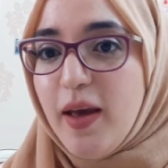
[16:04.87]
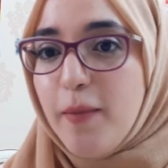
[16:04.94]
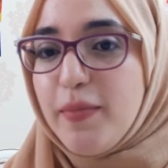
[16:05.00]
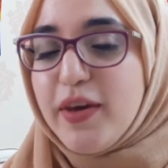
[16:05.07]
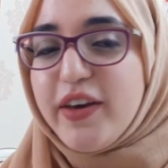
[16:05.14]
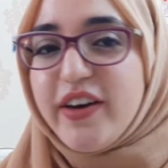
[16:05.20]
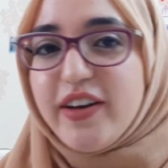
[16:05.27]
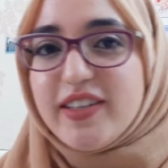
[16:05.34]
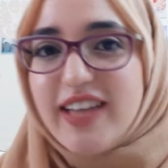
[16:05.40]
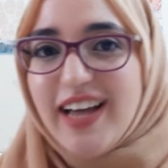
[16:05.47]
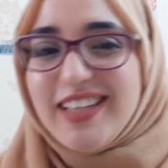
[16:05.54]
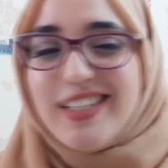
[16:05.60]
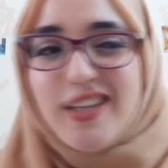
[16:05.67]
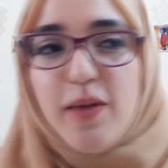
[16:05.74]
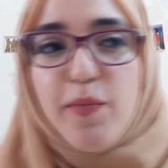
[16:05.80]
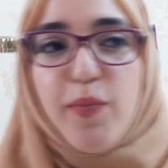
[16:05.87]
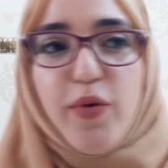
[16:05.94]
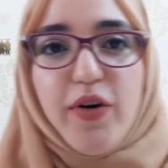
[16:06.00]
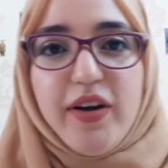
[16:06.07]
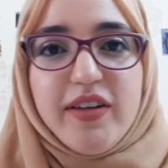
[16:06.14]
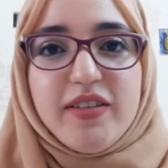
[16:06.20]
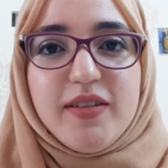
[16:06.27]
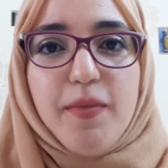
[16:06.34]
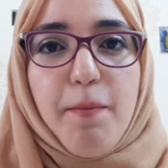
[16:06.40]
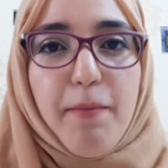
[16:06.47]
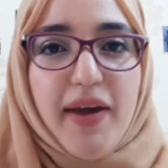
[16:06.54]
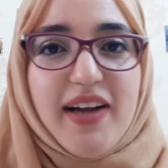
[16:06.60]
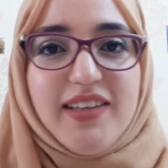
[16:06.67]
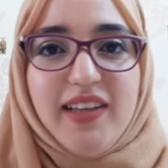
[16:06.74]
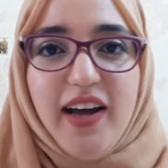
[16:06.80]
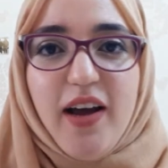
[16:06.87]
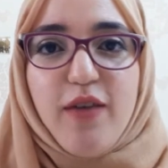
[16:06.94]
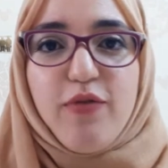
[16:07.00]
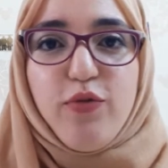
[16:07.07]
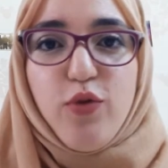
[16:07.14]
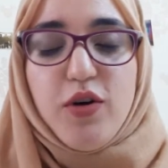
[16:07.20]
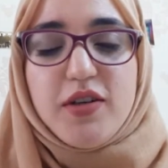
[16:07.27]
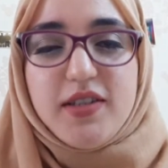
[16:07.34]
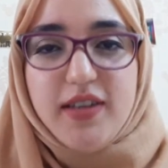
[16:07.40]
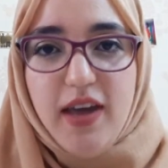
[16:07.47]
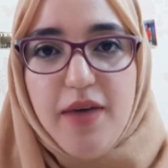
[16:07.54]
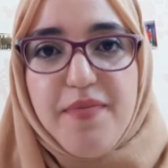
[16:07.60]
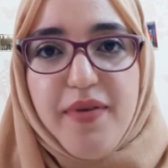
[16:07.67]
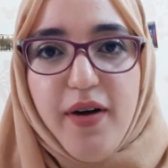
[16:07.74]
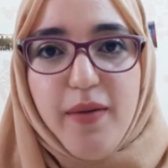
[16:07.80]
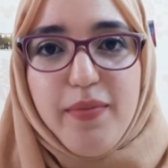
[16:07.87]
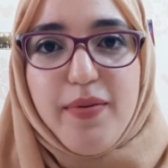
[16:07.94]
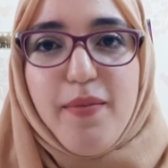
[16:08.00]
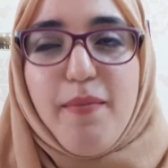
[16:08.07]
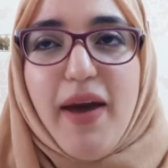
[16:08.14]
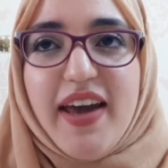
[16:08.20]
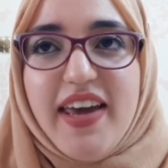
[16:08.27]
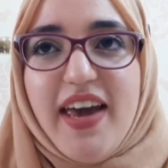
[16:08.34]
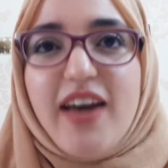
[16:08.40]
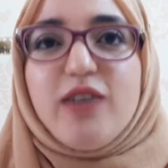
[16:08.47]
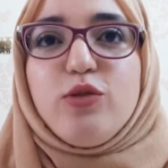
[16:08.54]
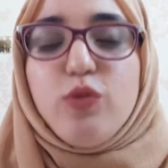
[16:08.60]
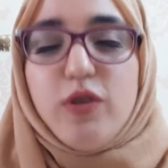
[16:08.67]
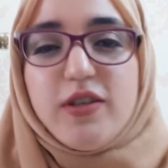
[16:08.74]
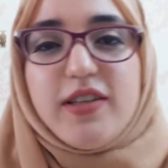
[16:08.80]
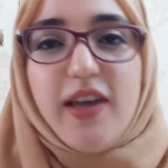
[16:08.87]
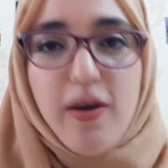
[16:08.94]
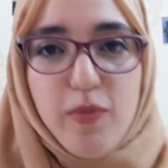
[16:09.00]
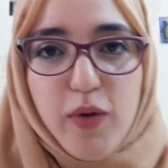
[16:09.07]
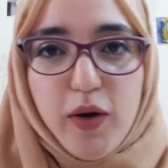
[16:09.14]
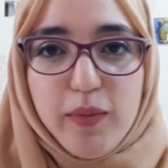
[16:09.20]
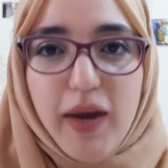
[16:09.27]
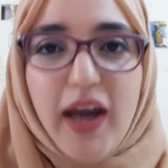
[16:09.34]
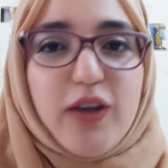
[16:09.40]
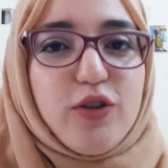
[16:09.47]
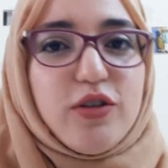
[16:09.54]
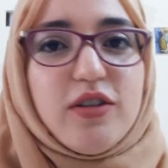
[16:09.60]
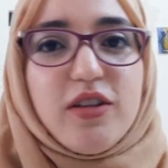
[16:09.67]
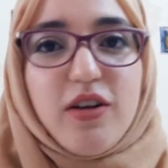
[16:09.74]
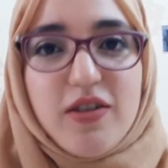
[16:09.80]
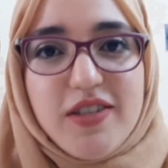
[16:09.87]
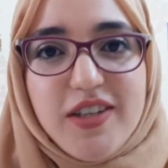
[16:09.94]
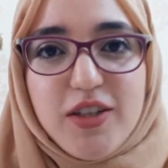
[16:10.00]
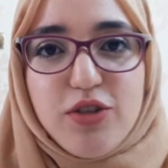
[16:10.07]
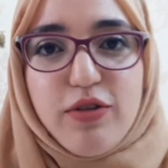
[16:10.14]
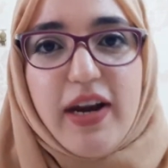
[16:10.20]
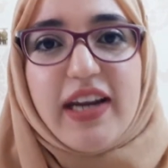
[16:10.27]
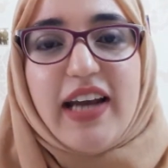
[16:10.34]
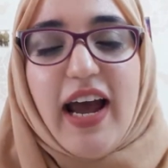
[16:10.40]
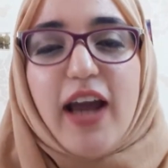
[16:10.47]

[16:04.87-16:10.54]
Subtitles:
Because at some point, my life was K-pop. My head was K-pop. I couldn't concentrate.